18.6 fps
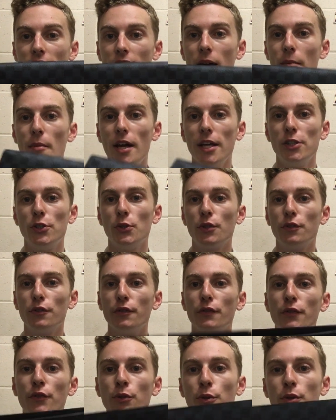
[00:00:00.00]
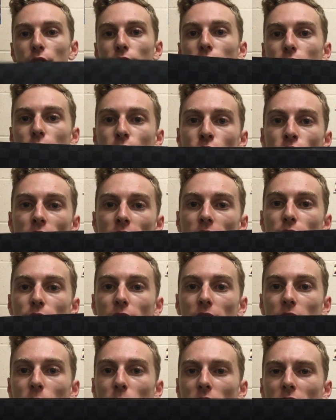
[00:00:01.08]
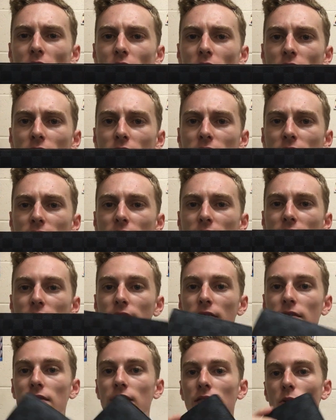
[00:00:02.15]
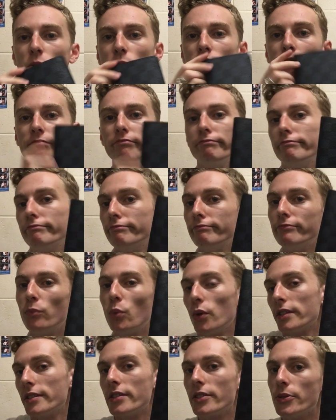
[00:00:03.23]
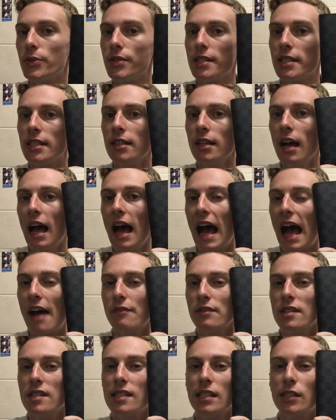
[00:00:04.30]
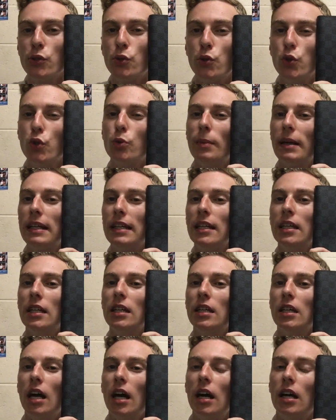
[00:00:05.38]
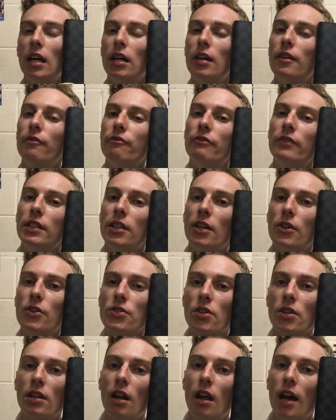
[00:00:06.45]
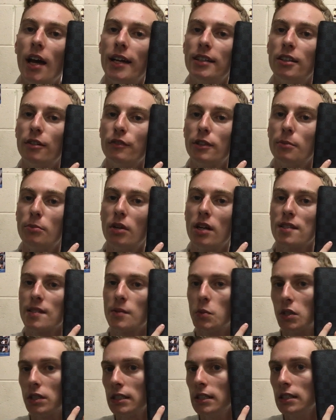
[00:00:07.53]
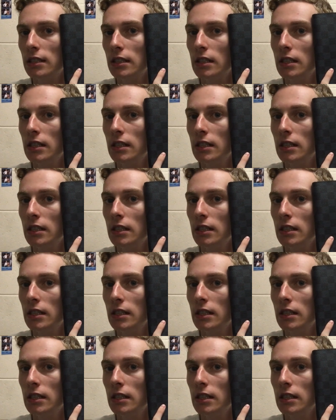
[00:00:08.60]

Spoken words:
I might do a review in the future if anyone asks or wants to see. I haven't seen too many videos online of the Brazza wallet.